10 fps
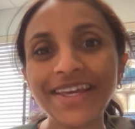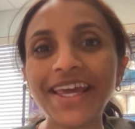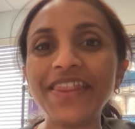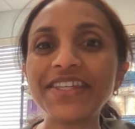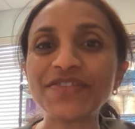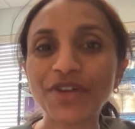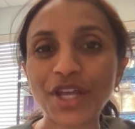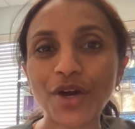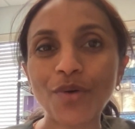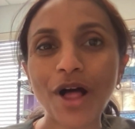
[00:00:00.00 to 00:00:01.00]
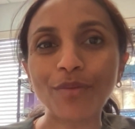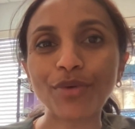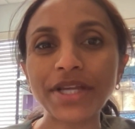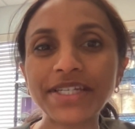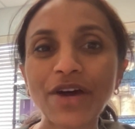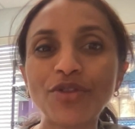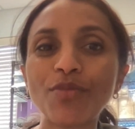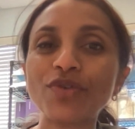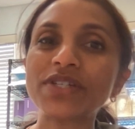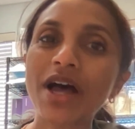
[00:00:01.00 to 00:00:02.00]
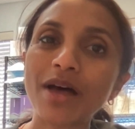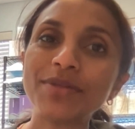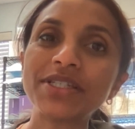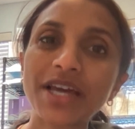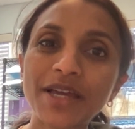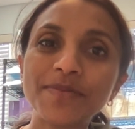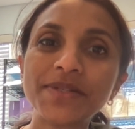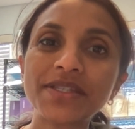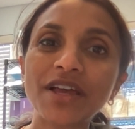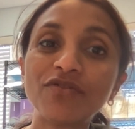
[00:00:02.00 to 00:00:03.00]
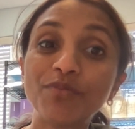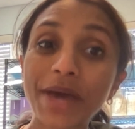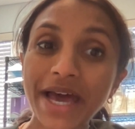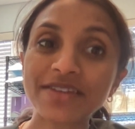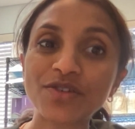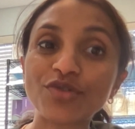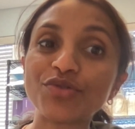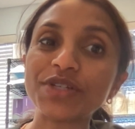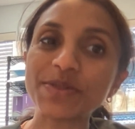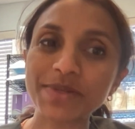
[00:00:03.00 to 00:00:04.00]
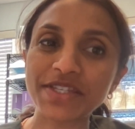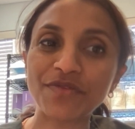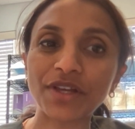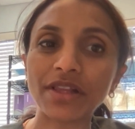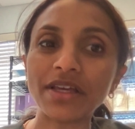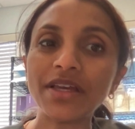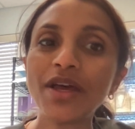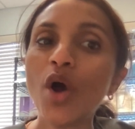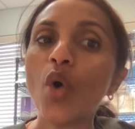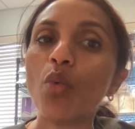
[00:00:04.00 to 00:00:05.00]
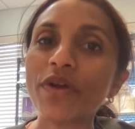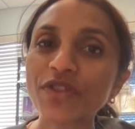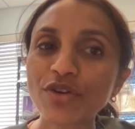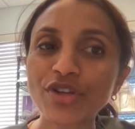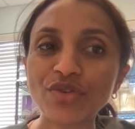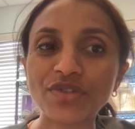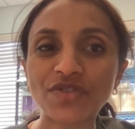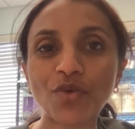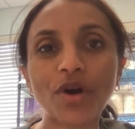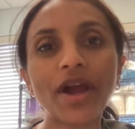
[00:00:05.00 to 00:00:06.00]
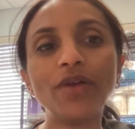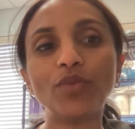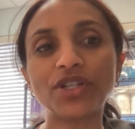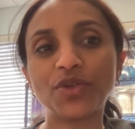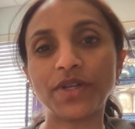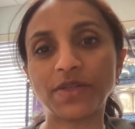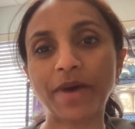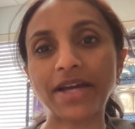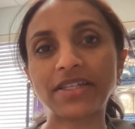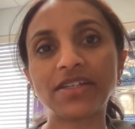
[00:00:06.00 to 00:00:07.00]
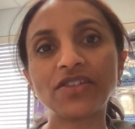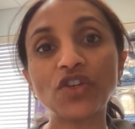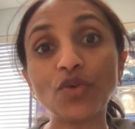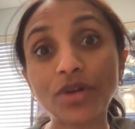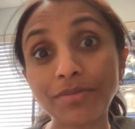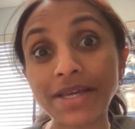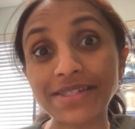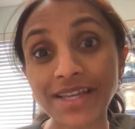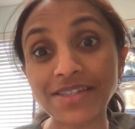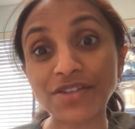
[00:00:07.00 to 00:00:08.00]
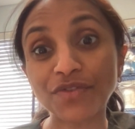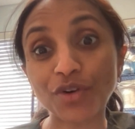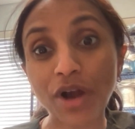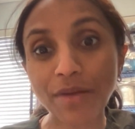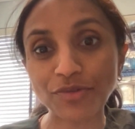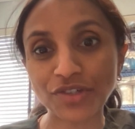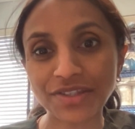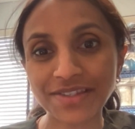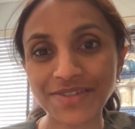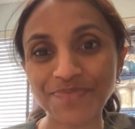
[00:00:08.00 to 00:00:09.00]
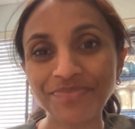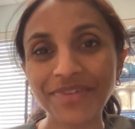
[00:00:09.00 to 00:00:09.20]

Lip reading: In this video, I'll break down the most common types of back surgery specifically, what they're used for, and what to expect, so you can make sense of your options.